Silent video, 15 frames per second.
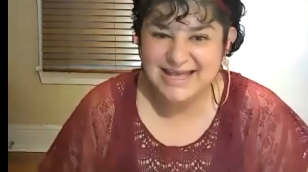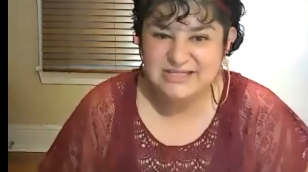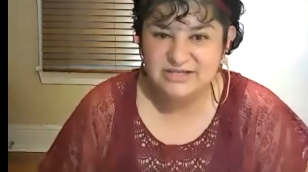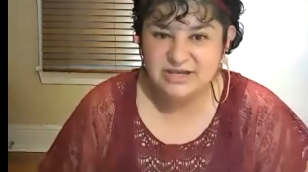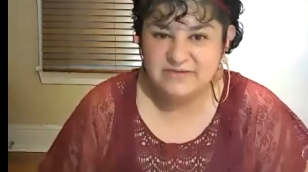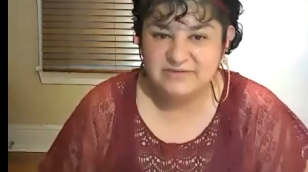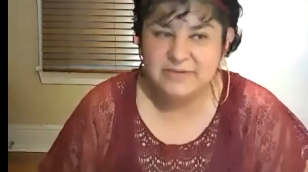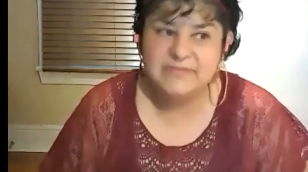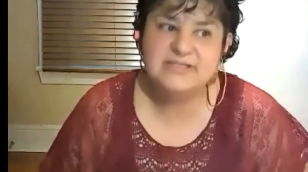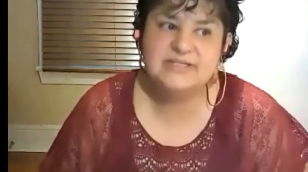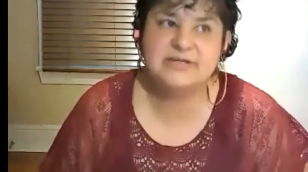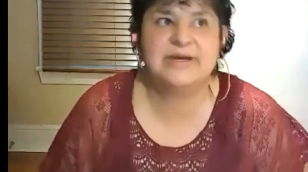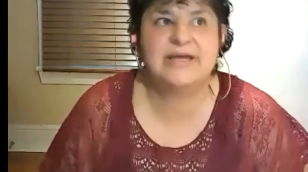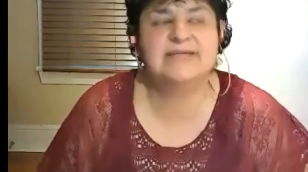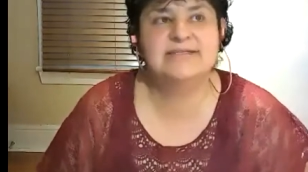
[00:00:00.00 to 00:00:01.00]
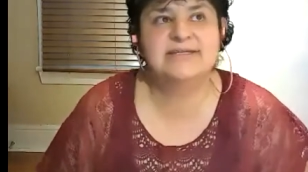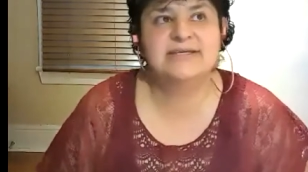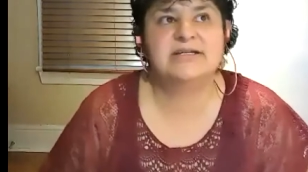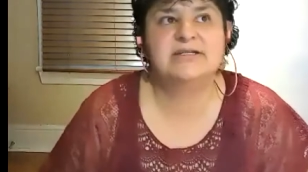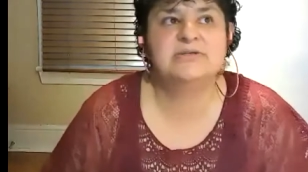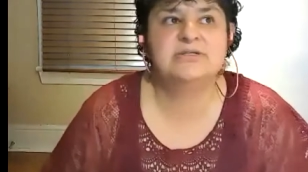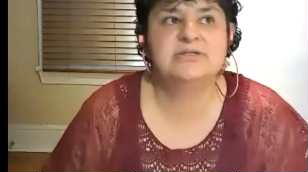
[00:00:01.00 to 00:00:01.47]
So if I'm
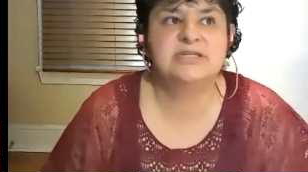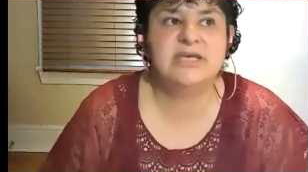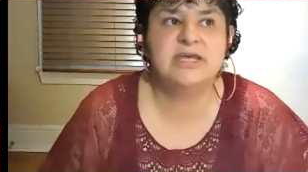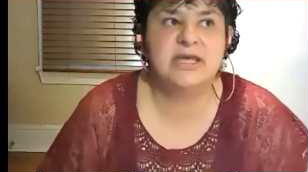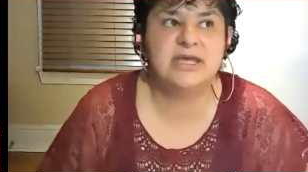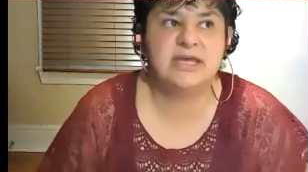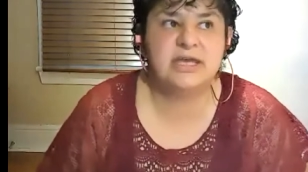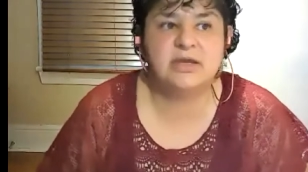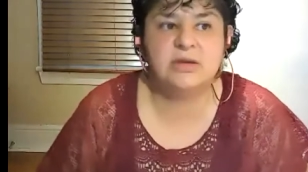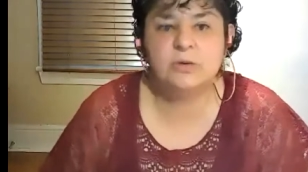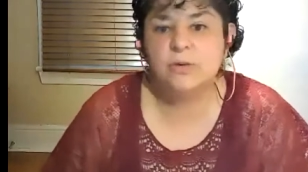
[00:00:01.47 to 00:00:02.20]
interested to see in